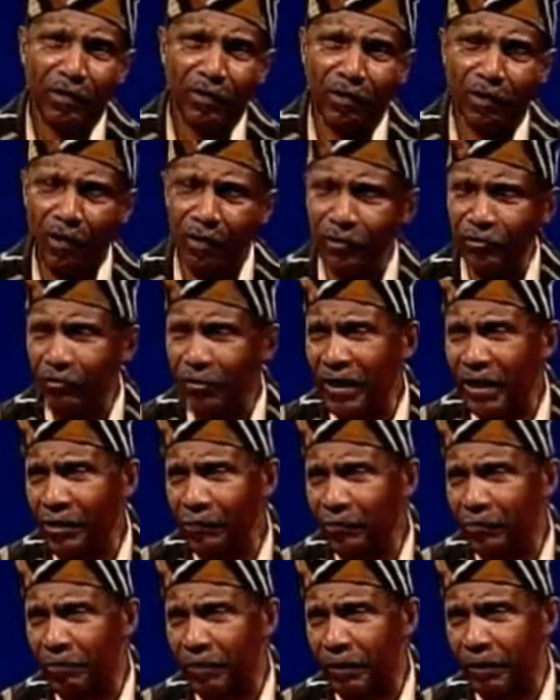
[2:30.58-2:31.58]
Are you
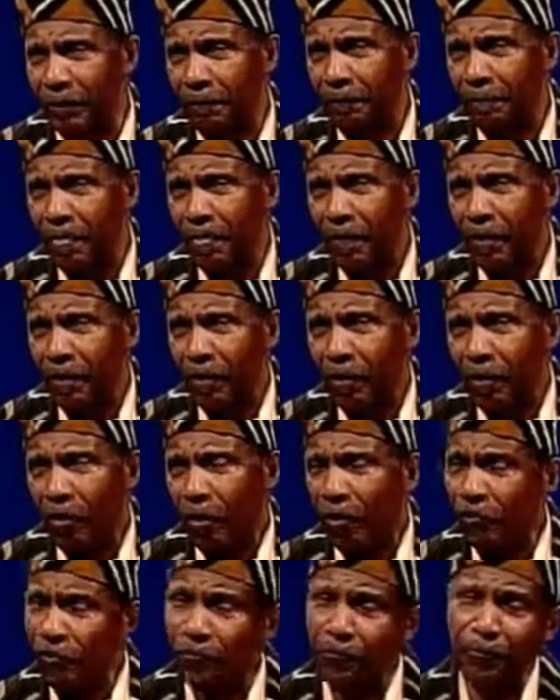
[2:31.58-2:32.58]
hearing me?
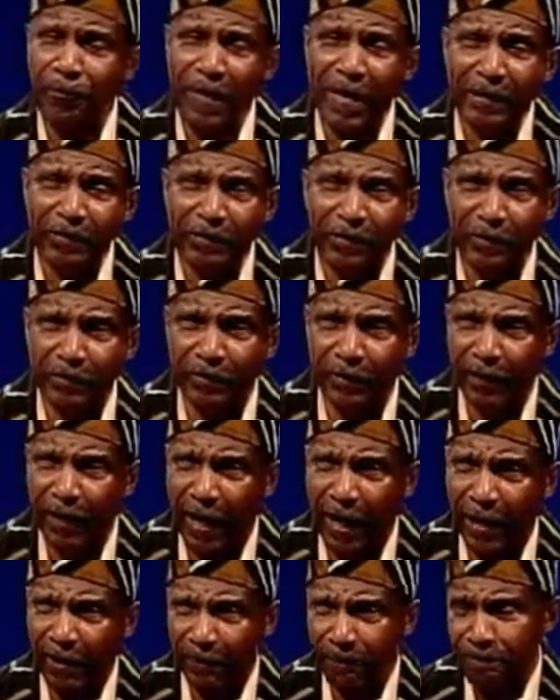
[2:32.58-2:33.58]
Are you fainting
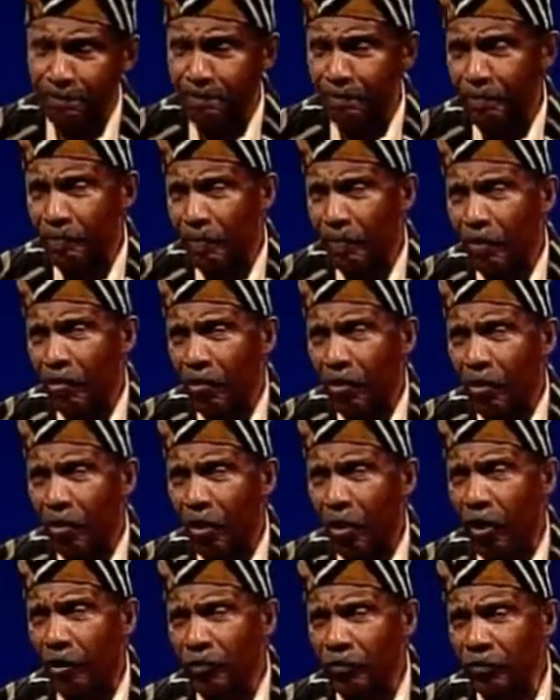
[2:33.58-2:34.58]
tonight?
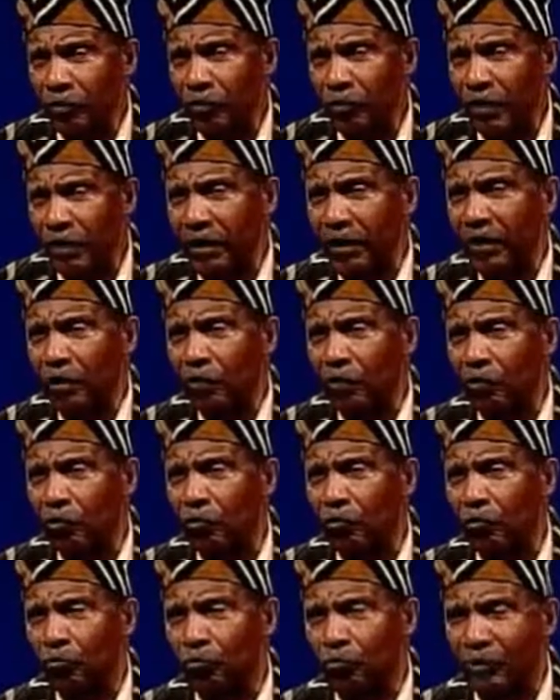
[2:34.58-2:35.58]
Are you getting a
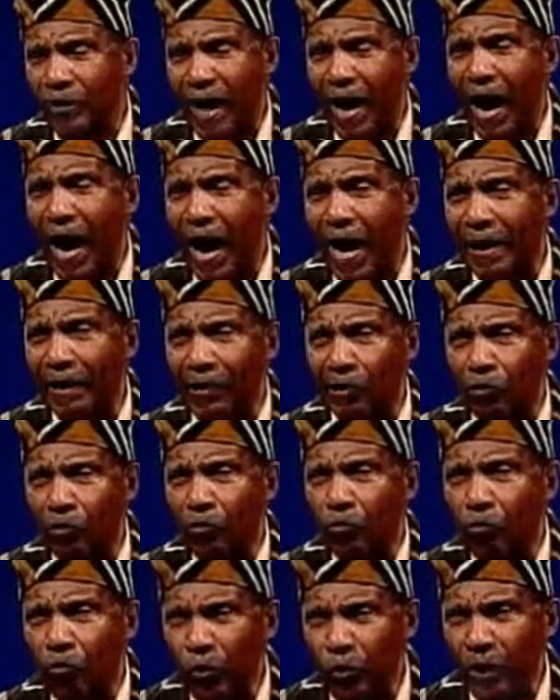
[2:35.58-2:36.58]
little tired, a
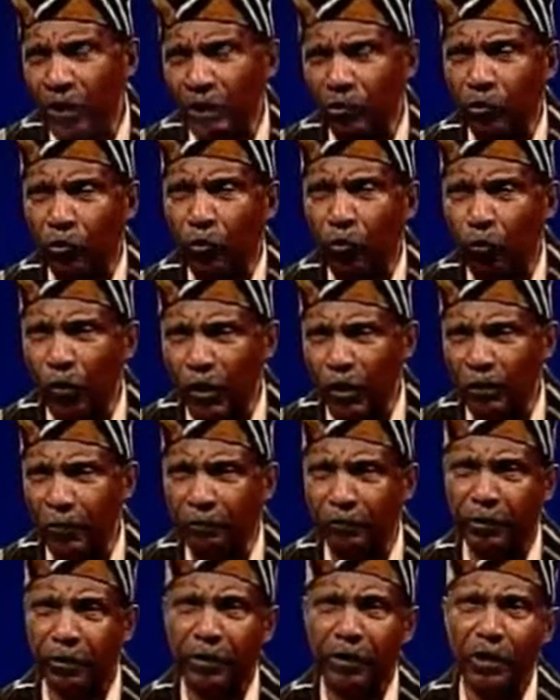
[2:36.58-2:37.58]
little weak, a little
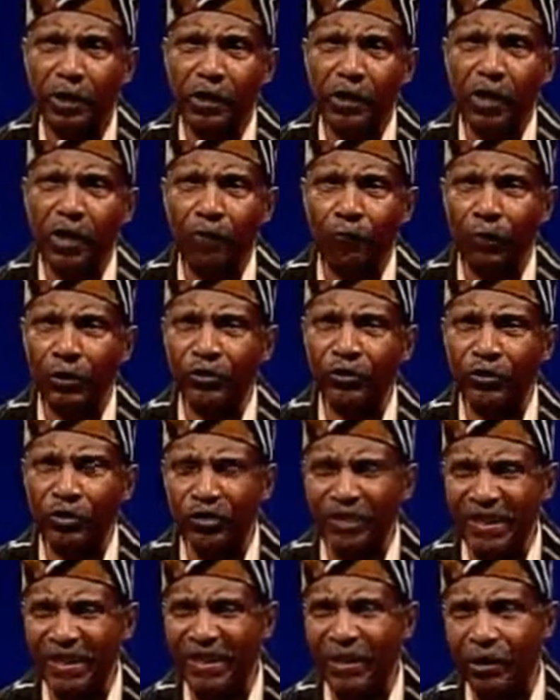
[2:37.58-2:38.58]
weary of what
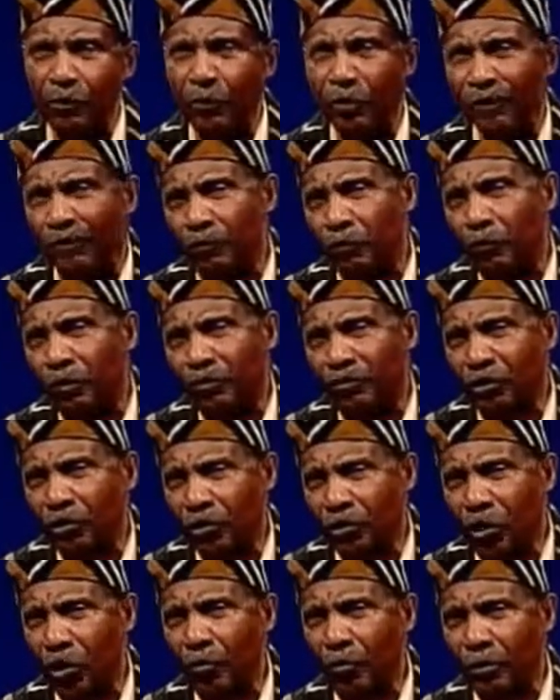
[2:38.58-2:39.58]
you're dealing with and what you're
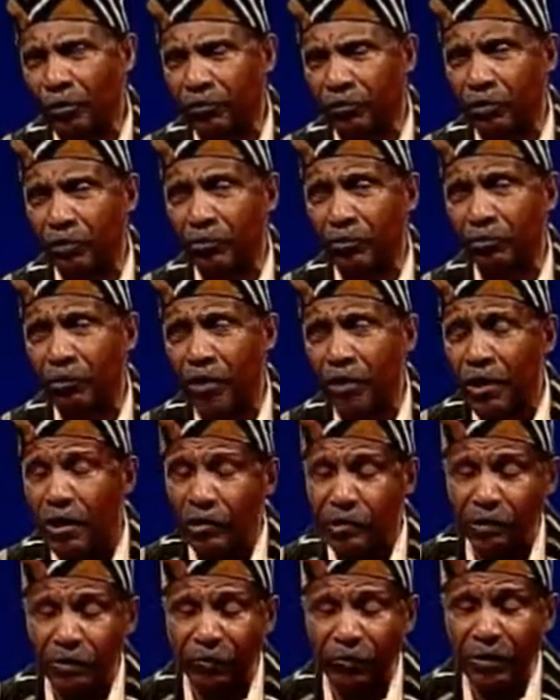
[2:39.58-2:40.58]
going through?
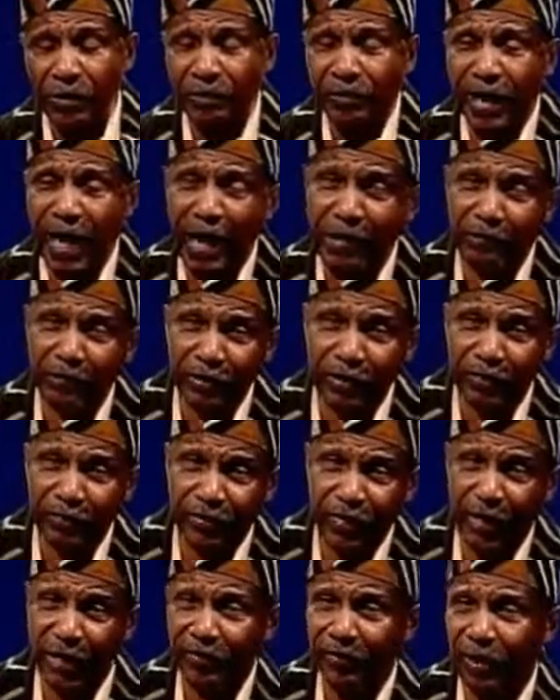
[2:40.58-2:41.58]
You know, sometimes
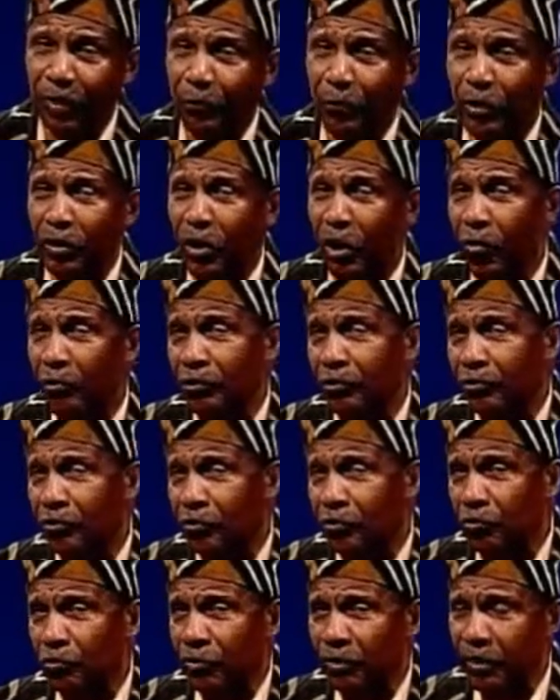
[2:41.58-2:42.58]
these things that we're going
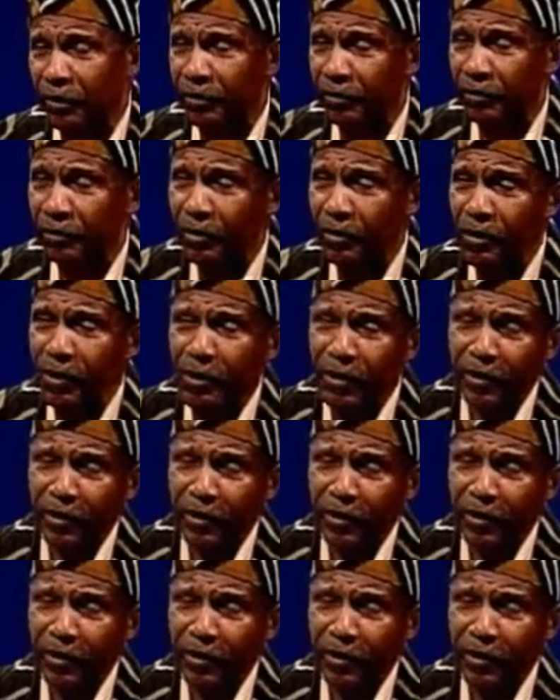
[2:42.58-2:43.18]
through can,